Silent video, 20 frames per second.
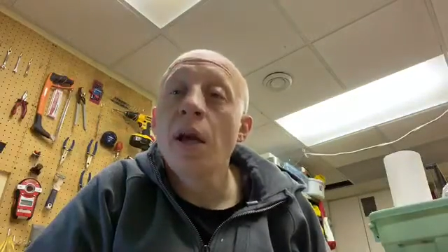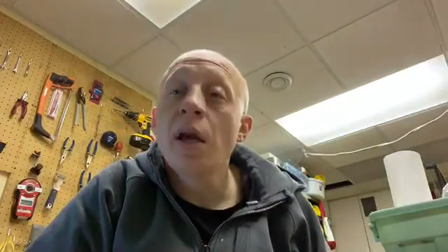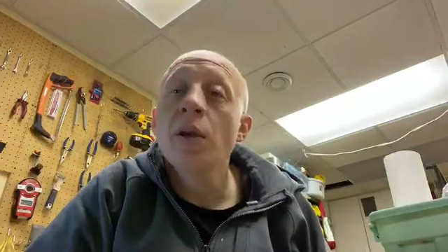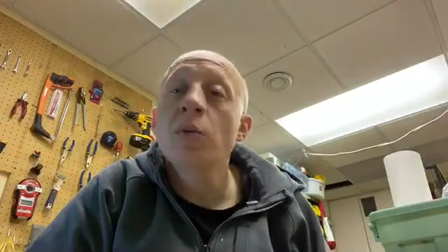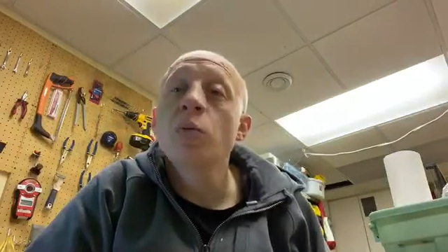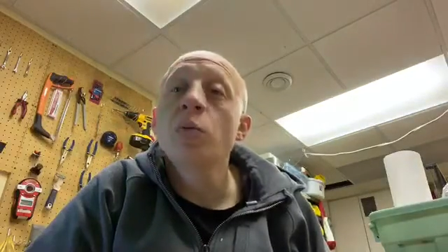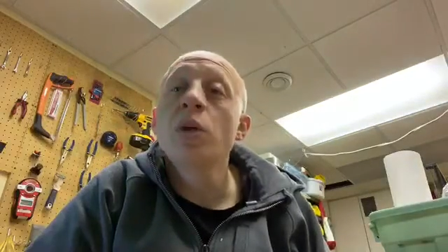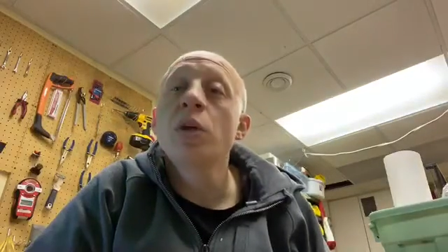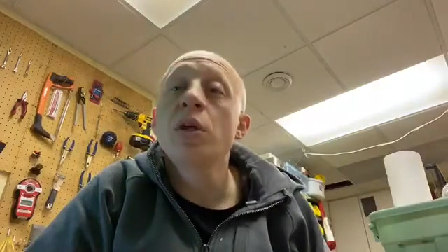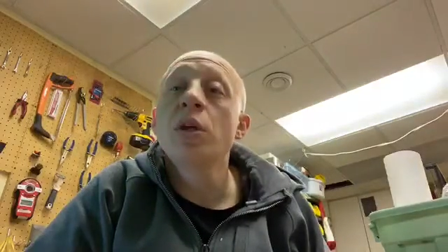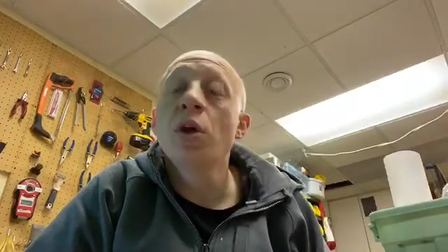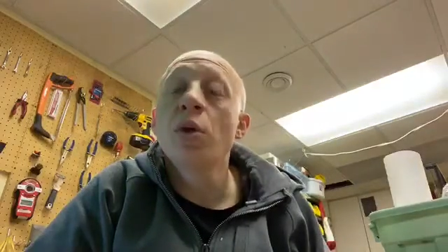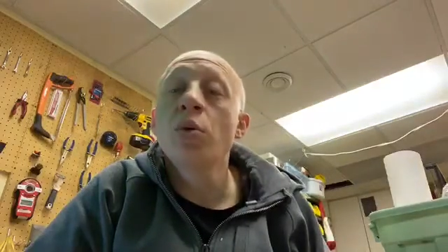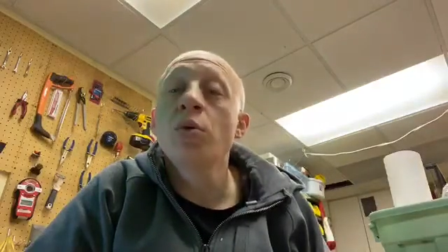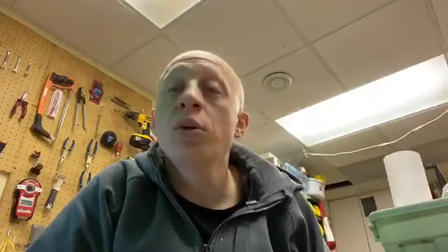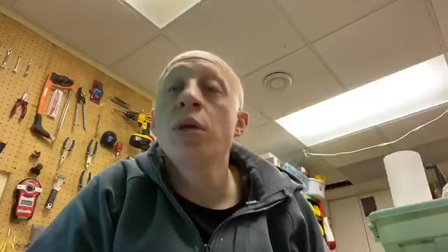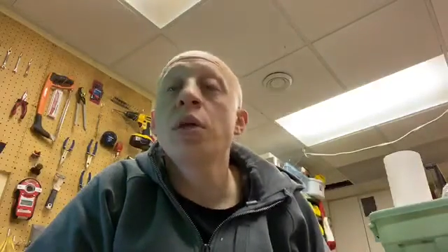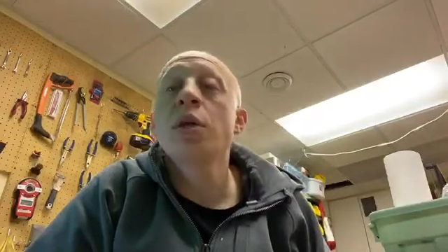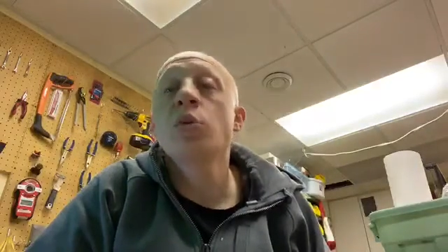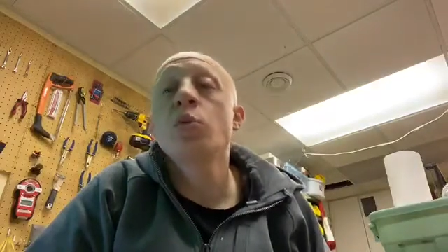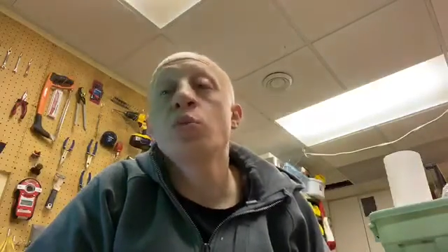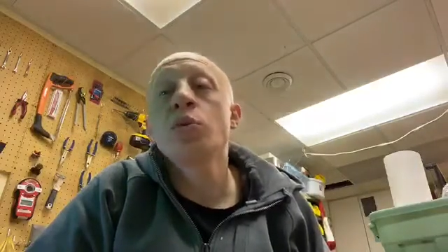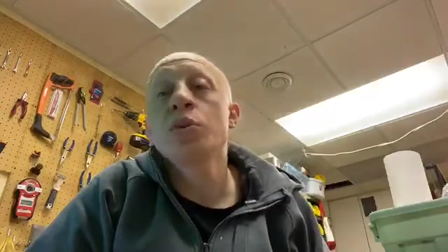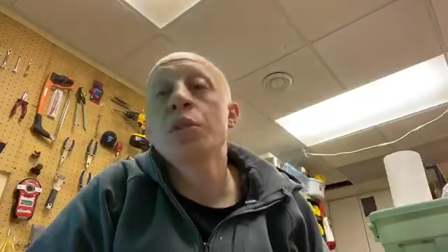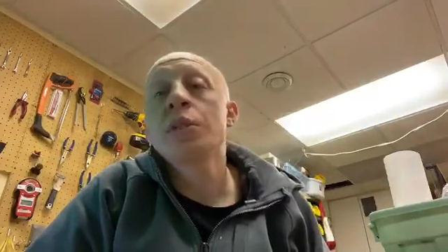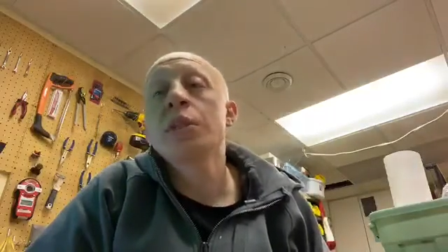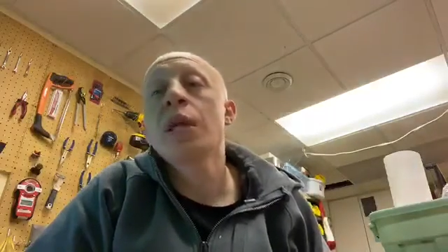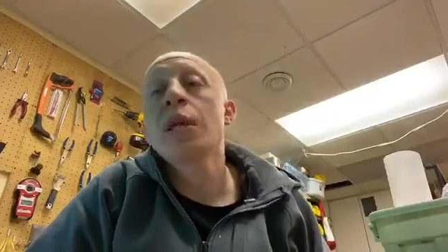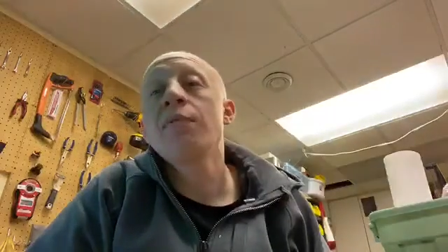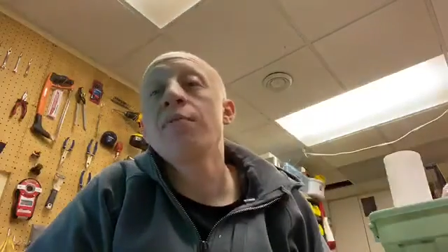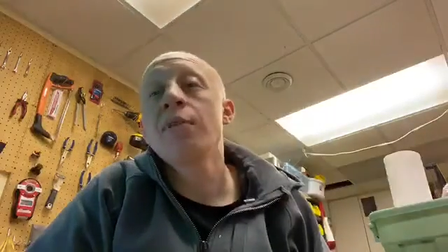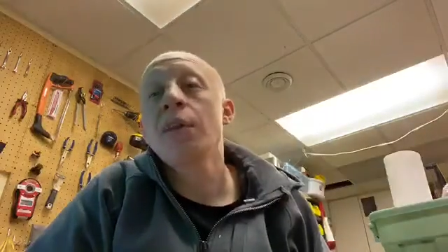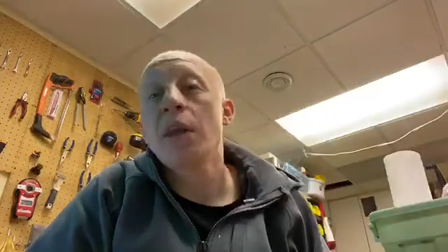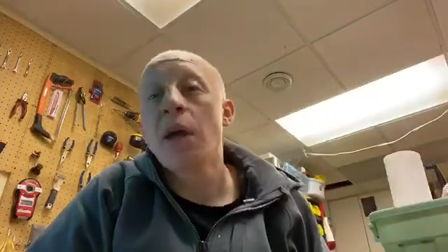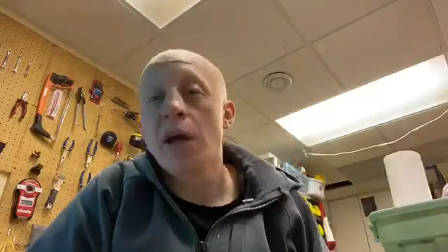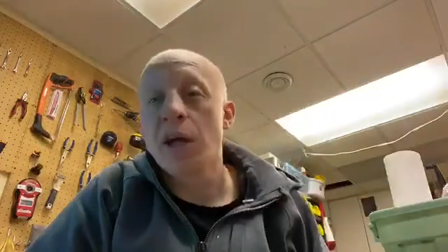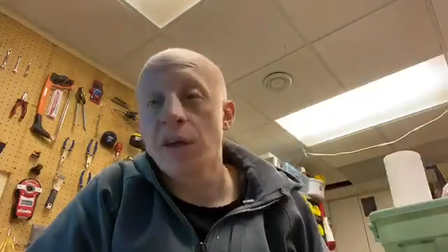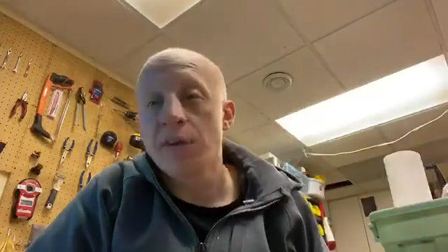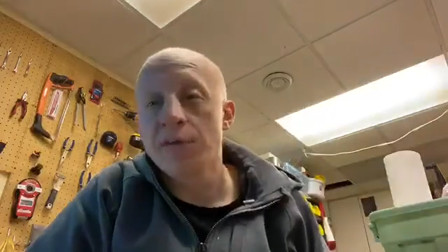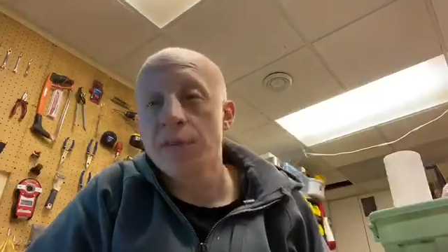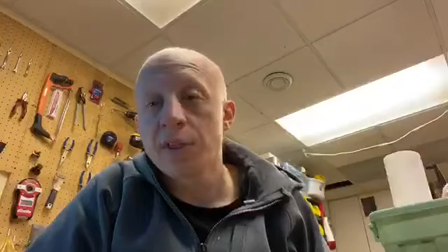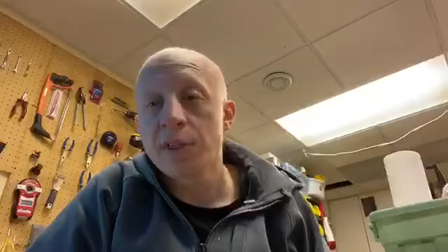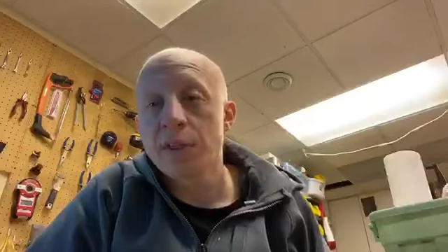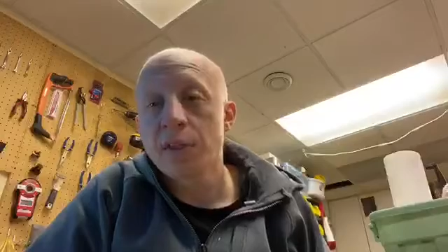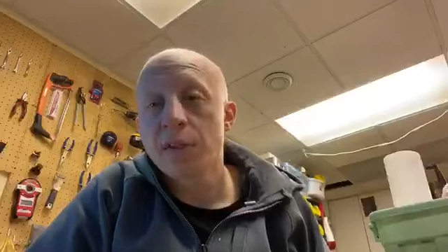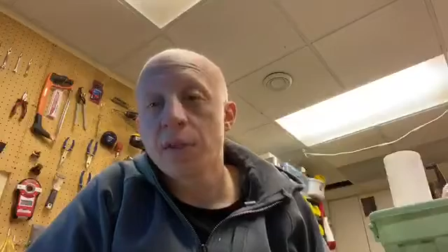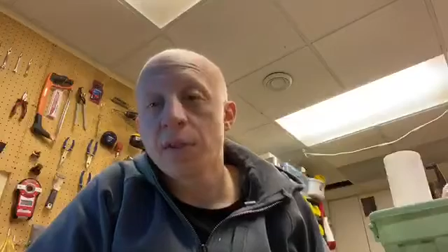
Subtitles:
and we know that it will save lives.